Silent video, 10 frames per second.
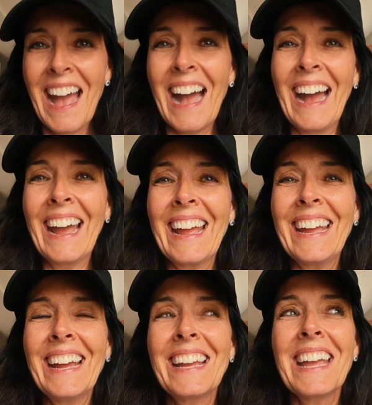
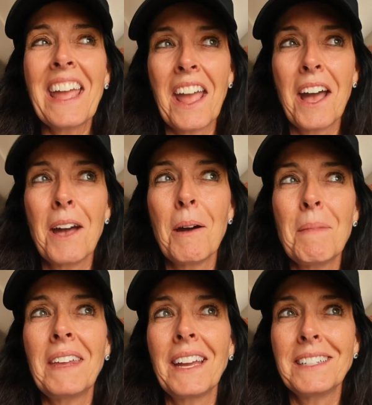I am
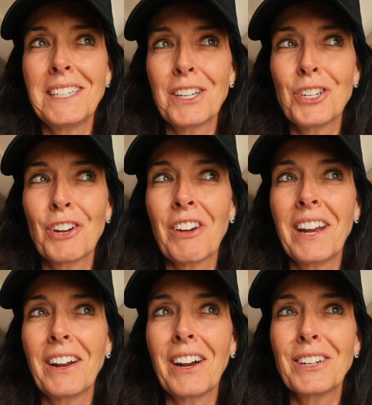an idea
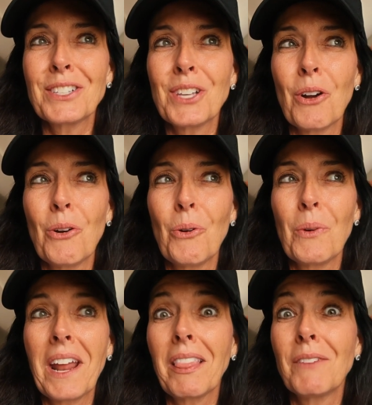generator, so
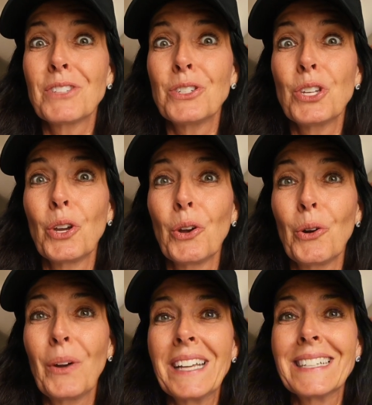what I love to
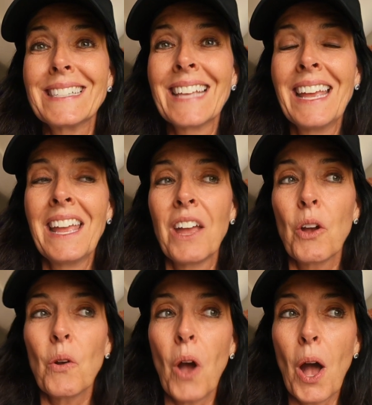do is
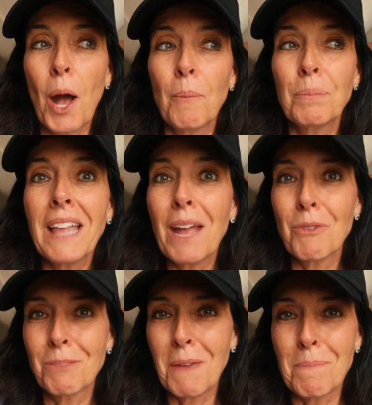play
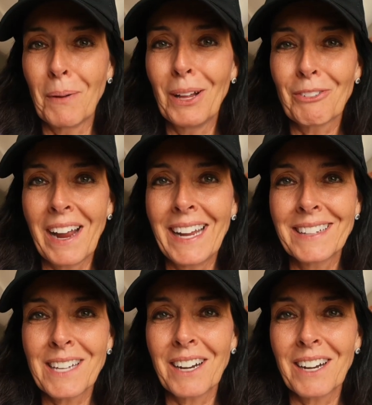with people, right?